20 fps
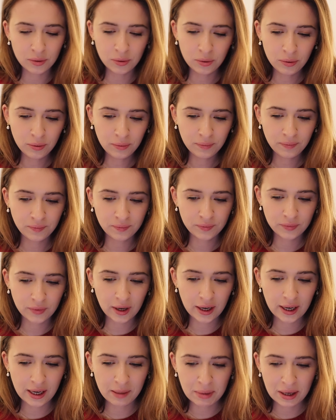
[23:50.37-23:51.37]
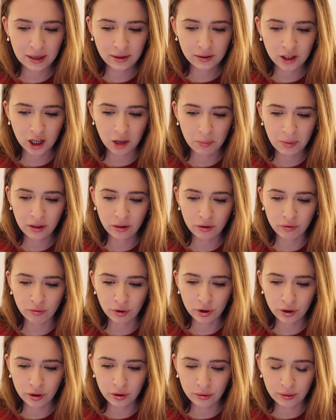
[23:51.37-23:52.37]
Ooh, emails coming
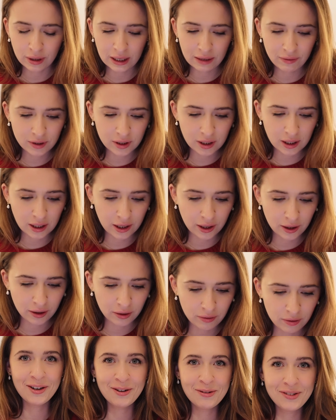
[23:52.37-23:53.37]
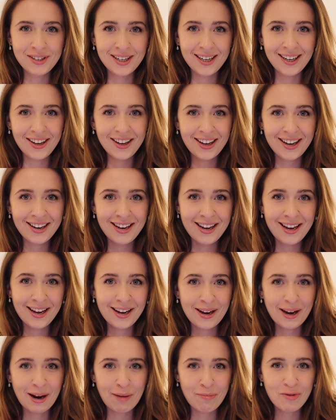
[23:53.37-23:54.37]
through, leave us alone. Oh dear, I can hear
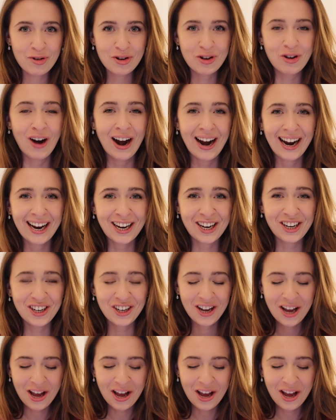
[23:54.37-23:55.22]
Cameron cr